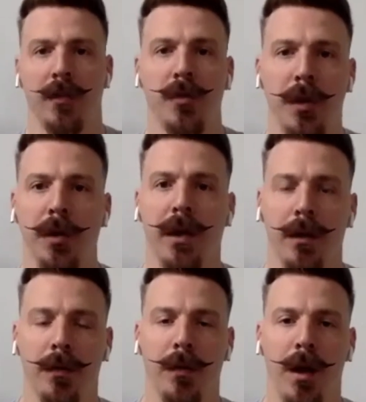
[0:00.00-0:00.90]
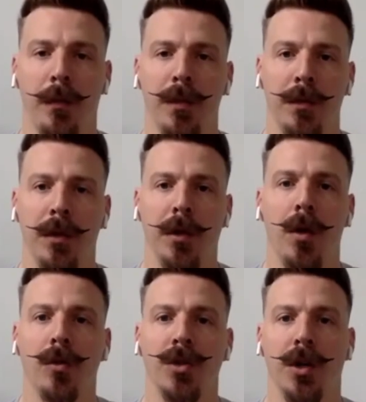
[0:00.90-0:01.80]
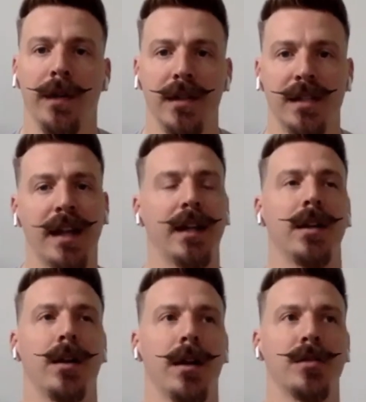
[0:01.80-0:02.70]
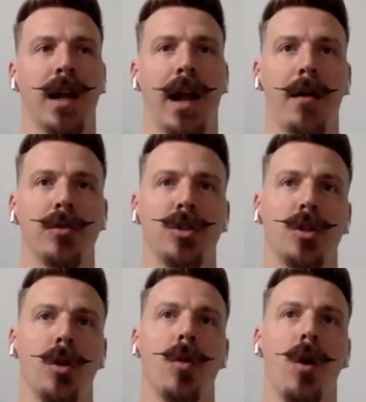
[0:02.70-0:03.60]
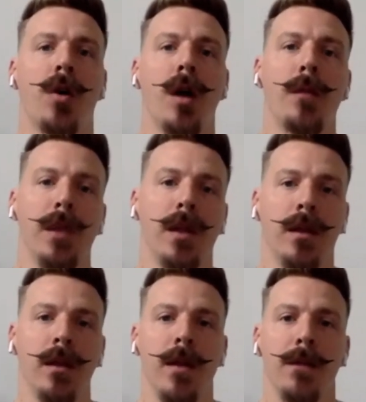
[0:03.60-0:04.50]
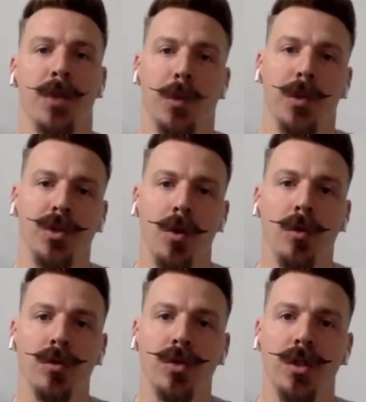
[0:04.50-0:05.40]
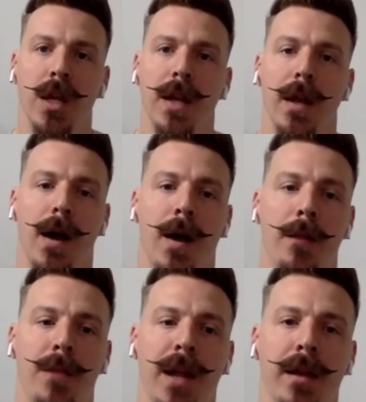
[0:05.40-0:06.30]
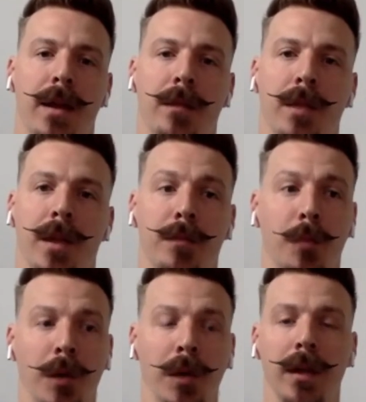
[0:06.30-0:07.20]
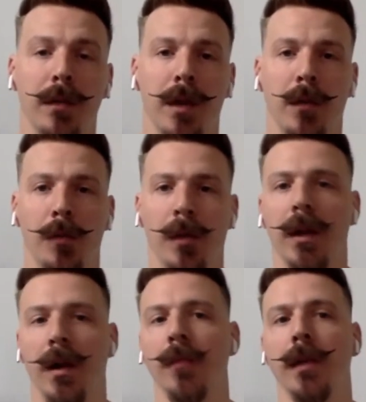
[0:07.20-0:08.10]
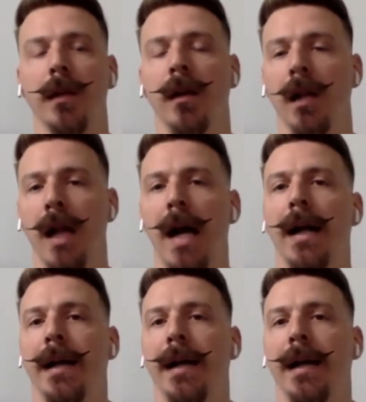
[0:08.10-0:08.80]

I was helping build a culture. And the second year, it was like I was so caught up in the results that it really hurt me a lot.